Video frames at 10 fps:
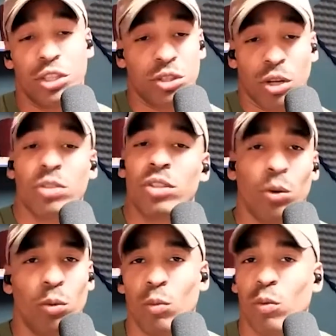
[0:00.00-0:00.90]
It's also
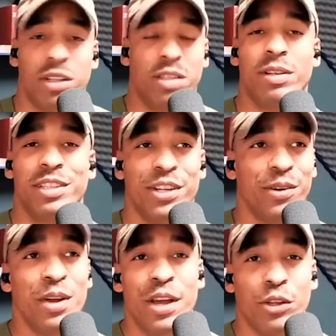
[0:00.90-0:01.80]
one of the,
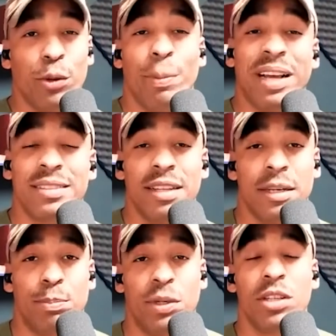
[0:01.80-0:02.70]
your
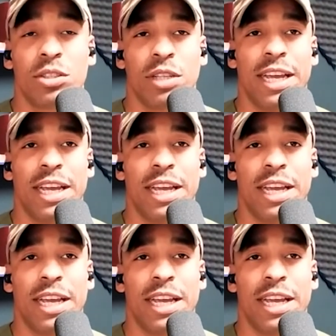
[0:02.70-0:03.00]
best-selling books.